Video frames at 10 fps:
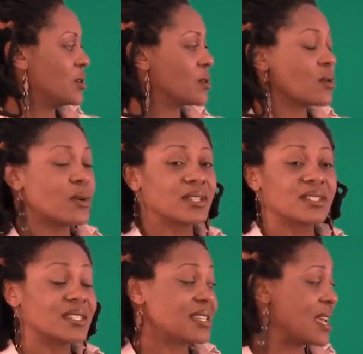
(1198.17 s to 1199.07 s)
you're going
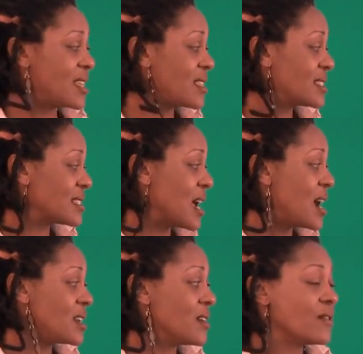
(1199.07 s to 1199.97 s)
to take the
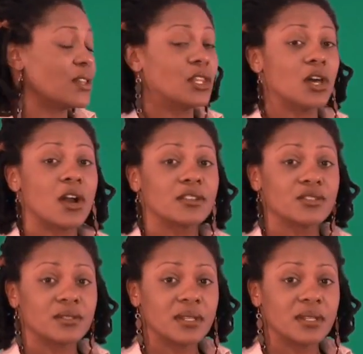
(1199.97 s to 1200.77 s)
sign of the larger